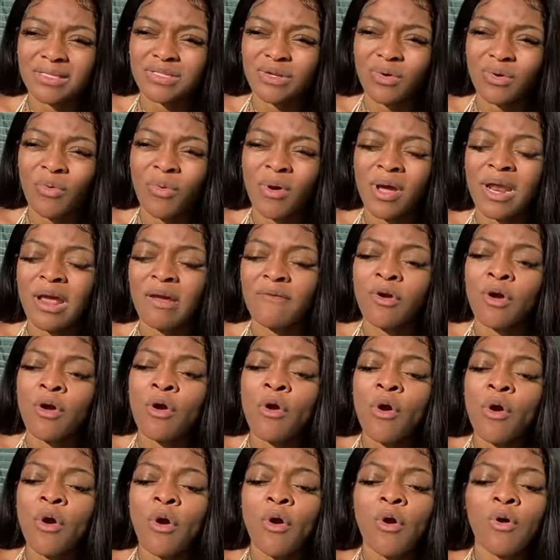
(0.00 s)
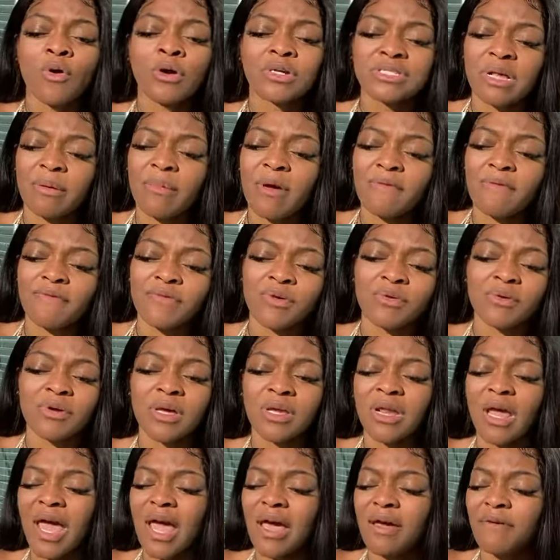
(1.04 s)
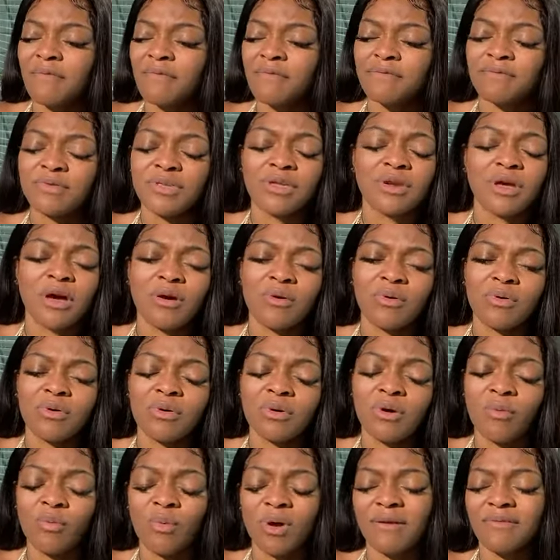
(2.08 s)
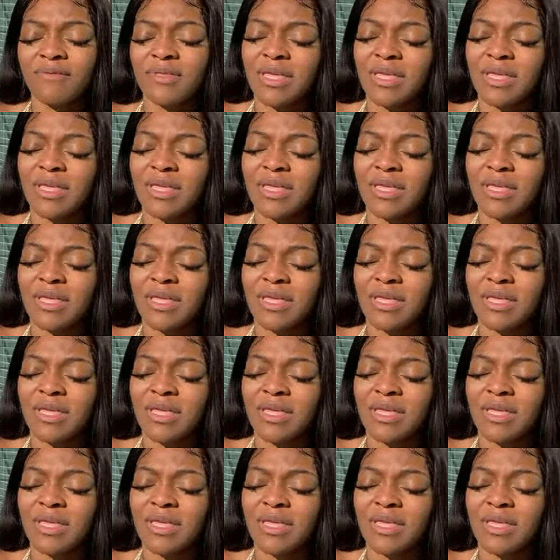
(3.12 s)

or whatever, or some of you could have, you know, or whatever the